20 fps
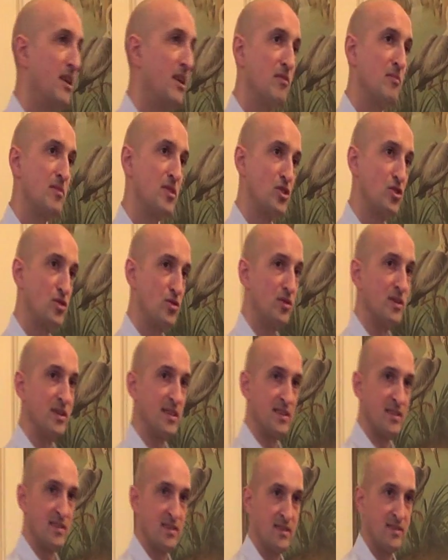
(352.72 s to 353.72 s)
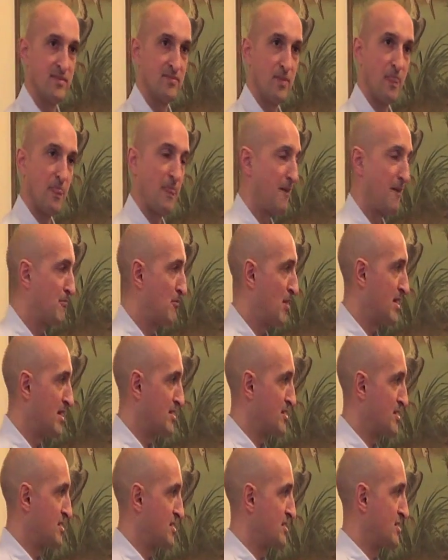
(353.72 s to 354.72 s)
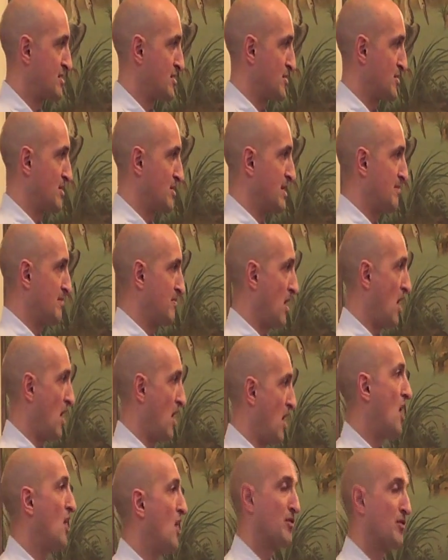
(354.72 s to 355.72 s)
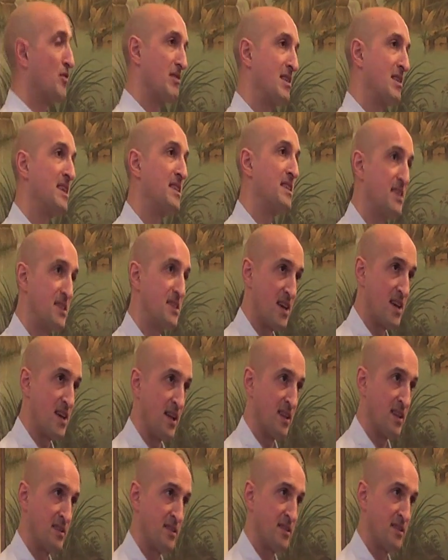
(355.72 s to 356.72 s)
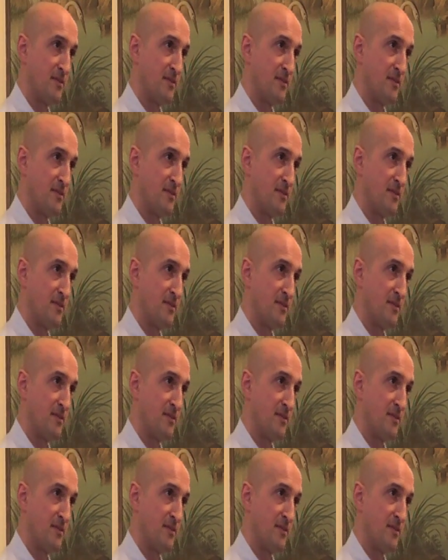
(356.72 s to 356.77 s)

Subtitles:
them a choice of whether to do a hard or an easy test.